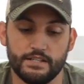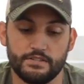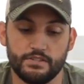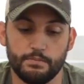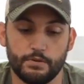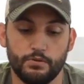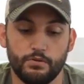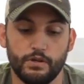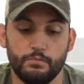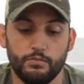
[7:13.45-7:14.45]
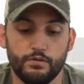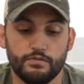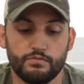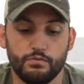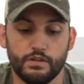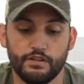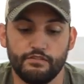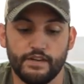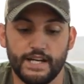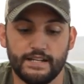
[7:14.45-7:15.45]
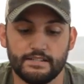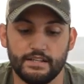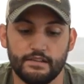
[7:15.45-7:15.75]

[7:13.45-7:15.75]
It's super cool. It moves really fast.